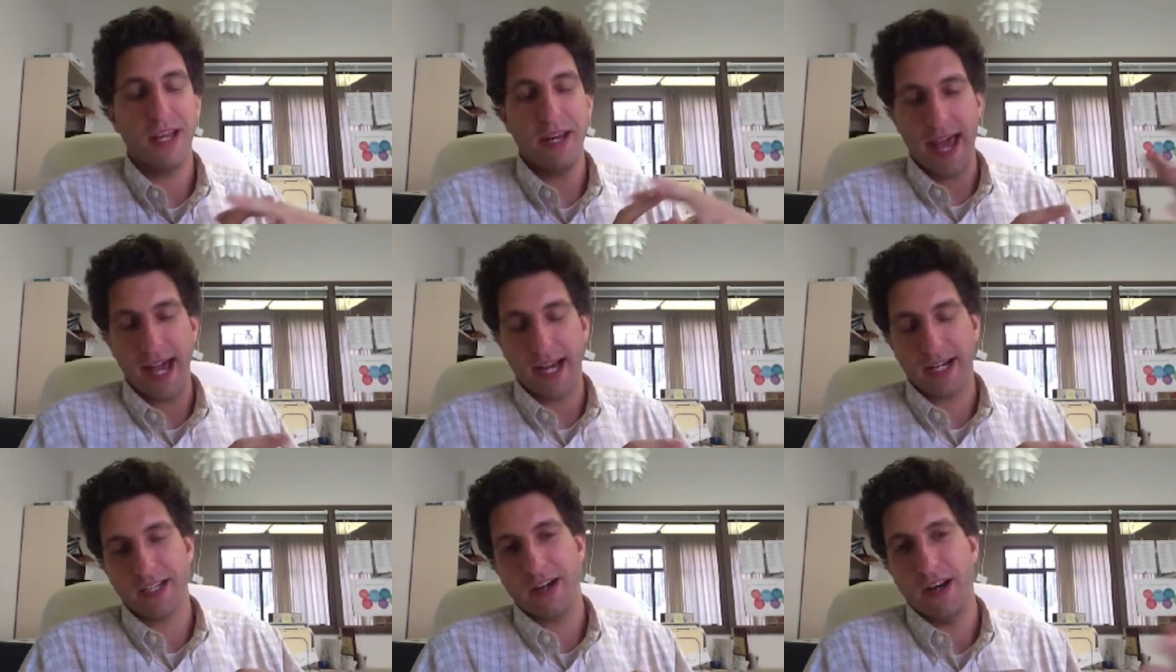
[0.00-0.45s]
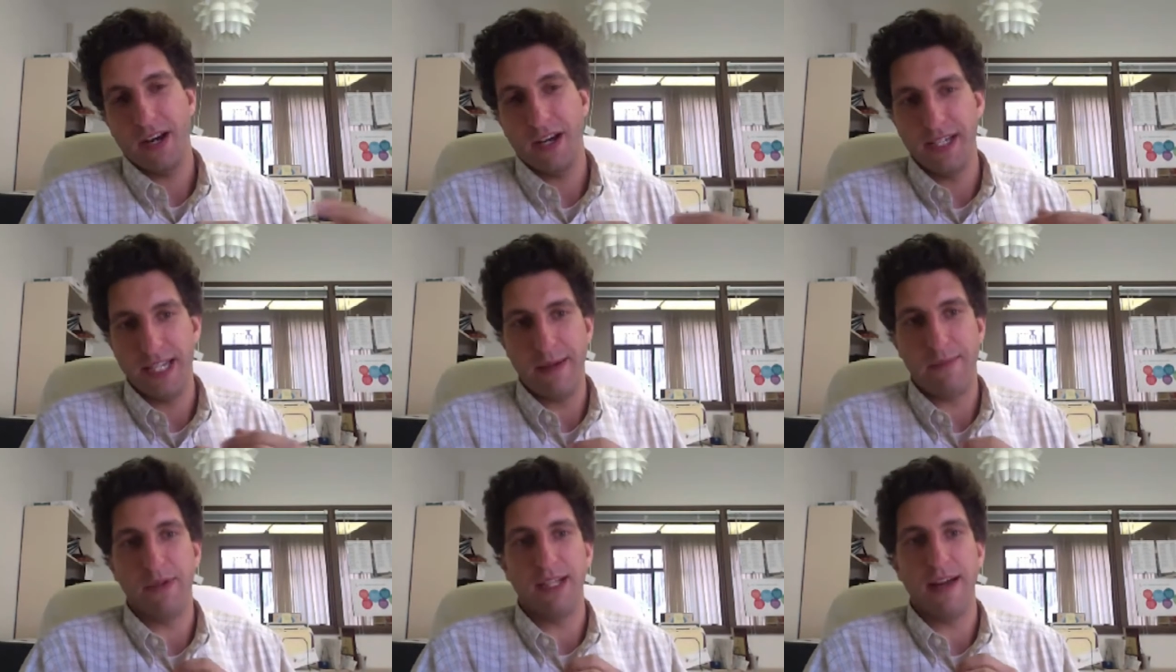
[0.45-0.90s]
connect on
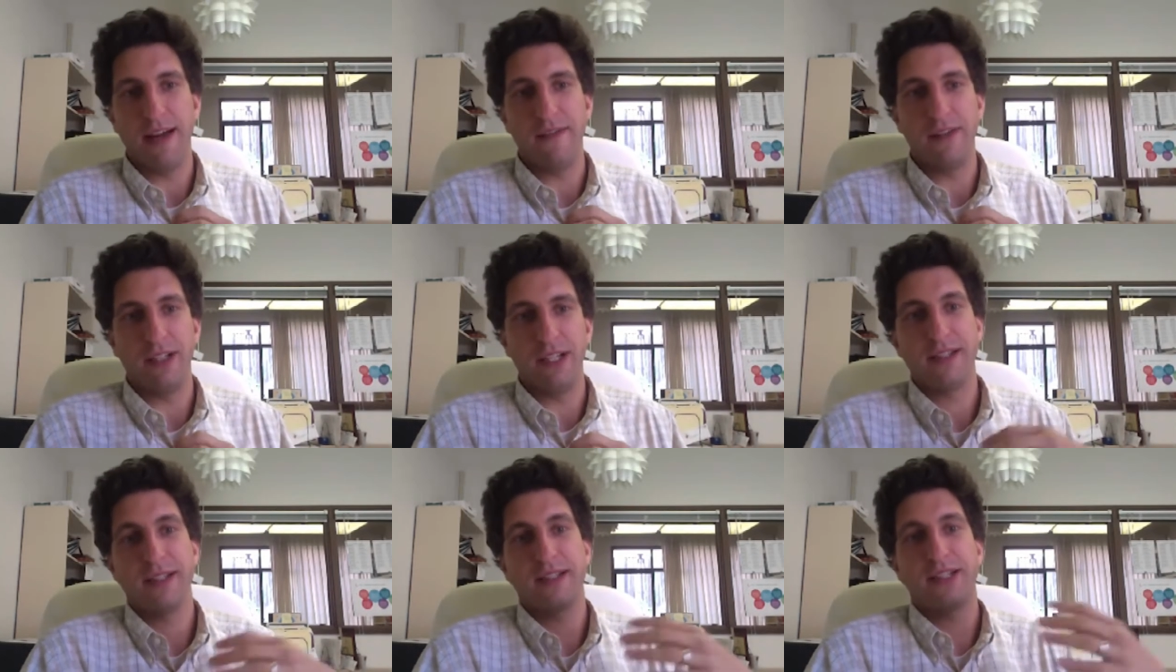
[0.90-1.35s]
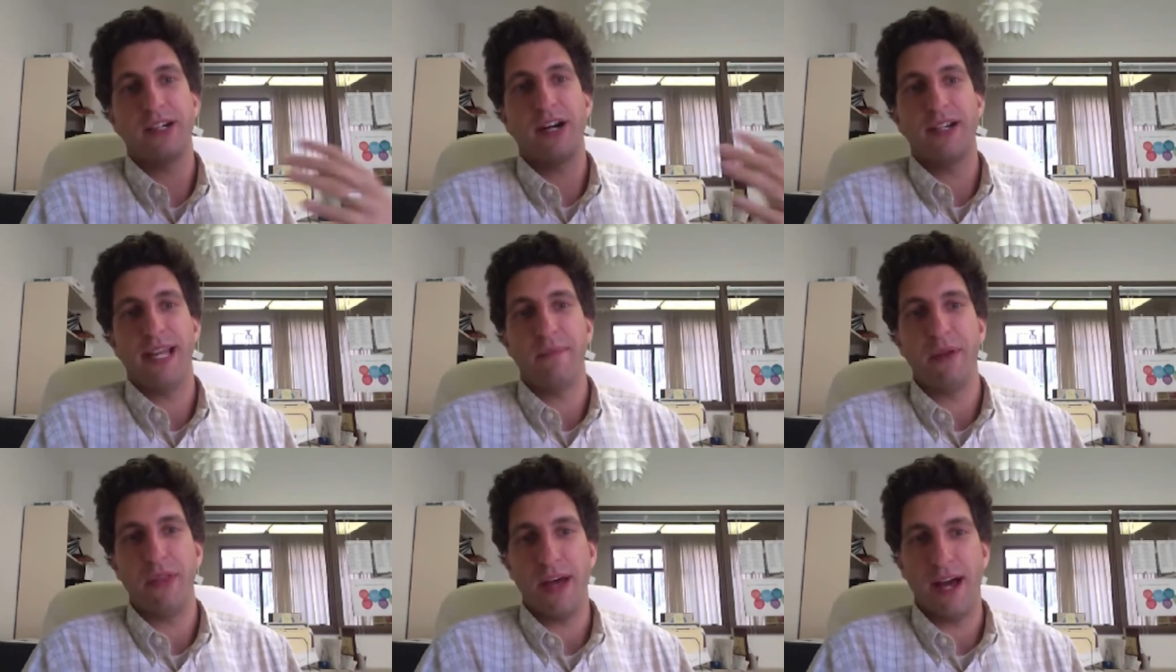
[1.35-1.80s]
a deeper level and
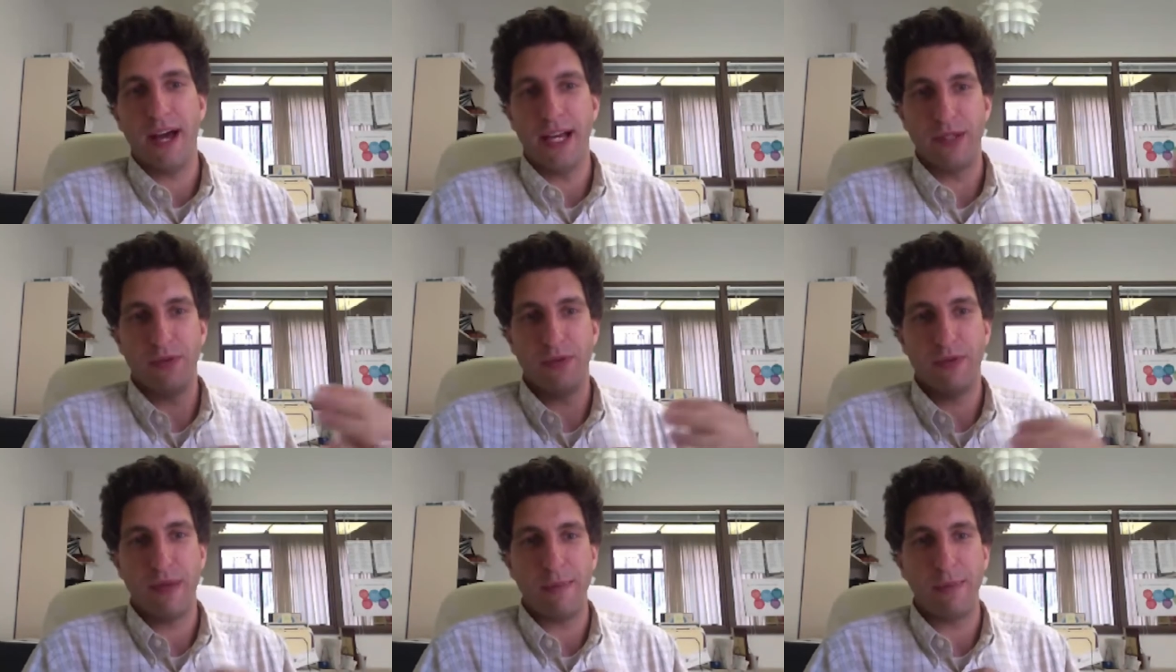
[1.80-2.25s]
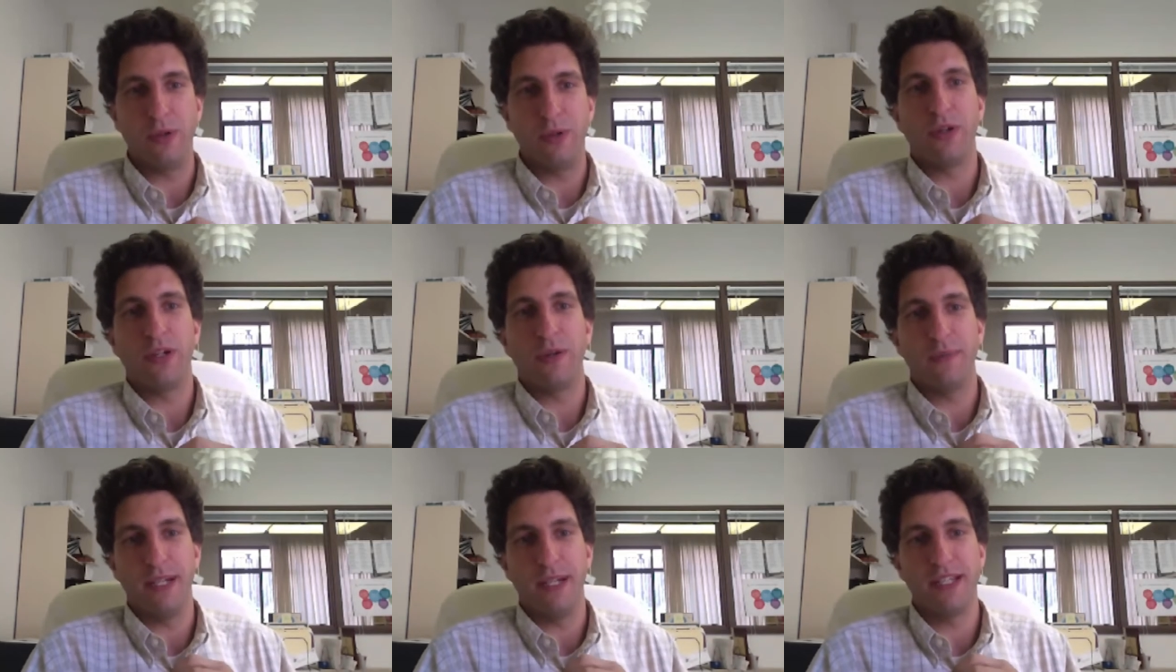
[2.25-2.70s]
start to empathize with people
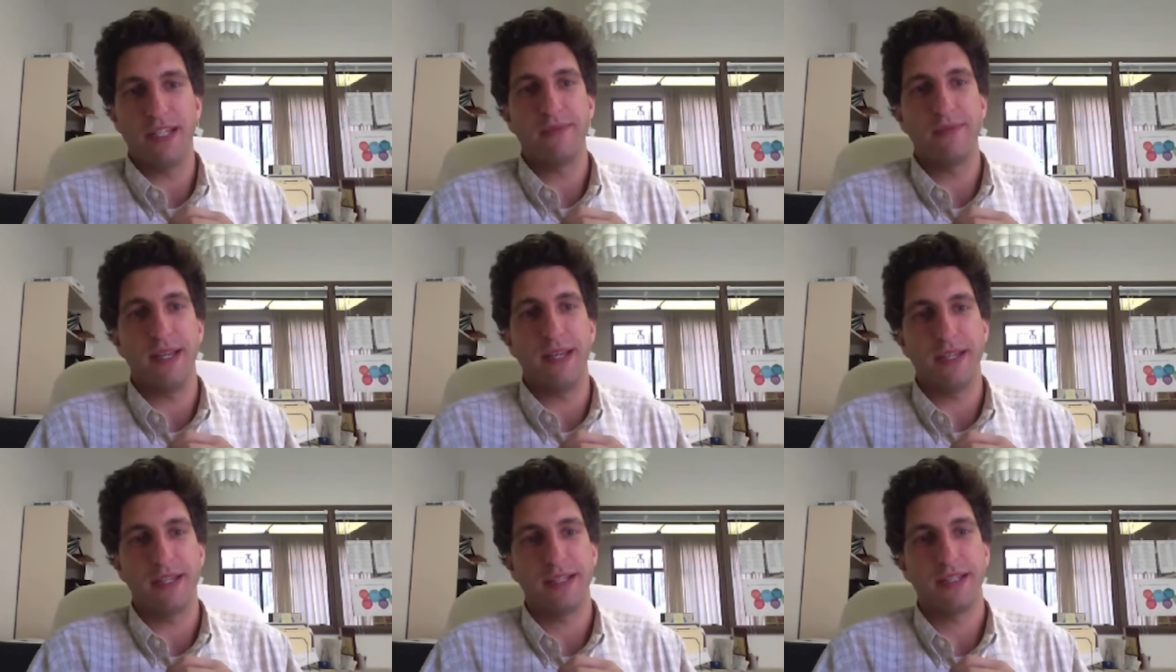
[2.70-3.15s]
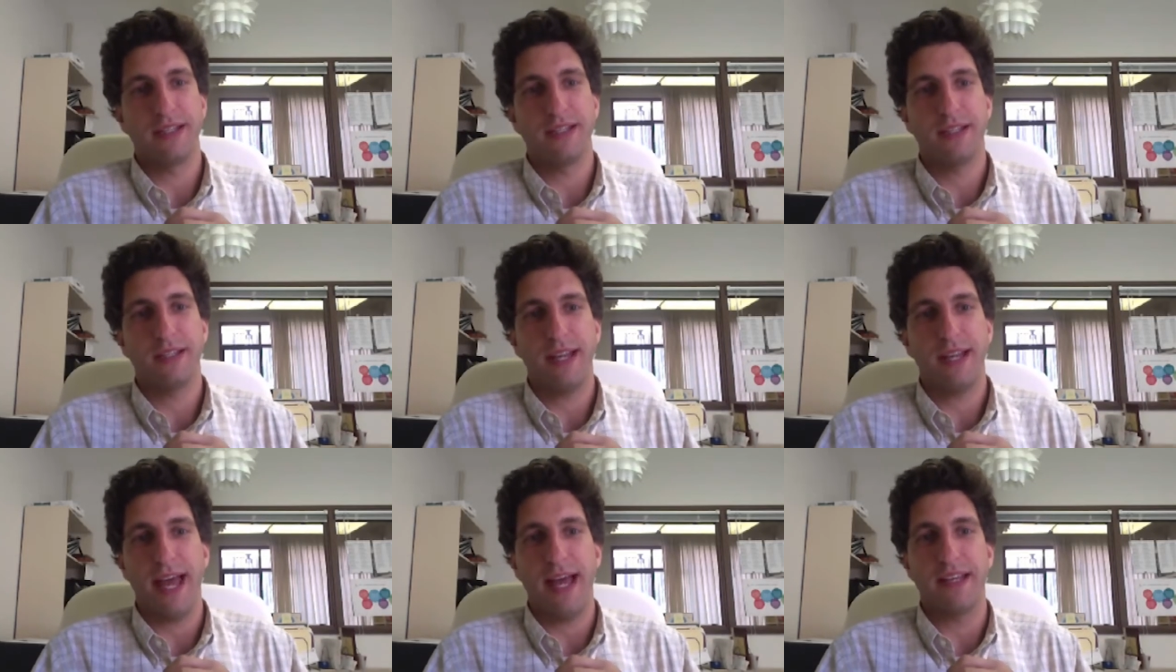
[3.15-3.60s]
who could be
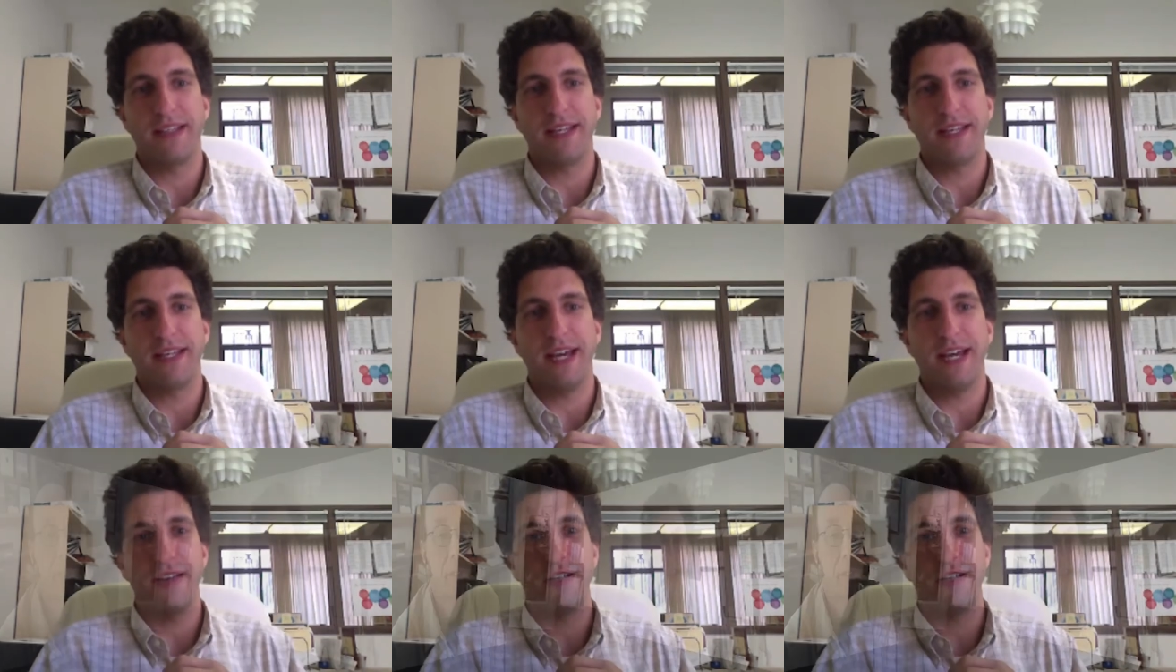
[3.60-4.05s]
dismissed as the